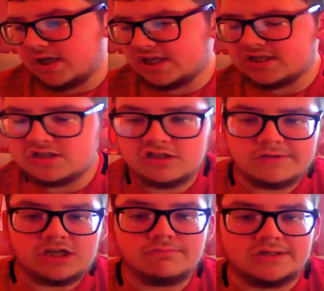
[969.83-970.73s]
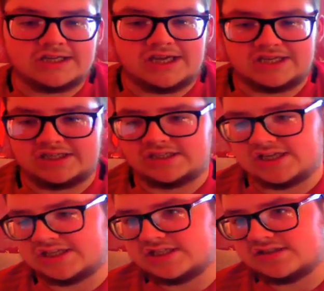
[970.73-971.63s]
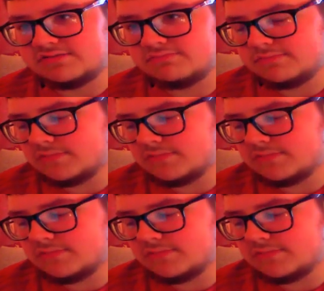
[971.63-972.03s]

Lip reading: It's going to be complicated, this.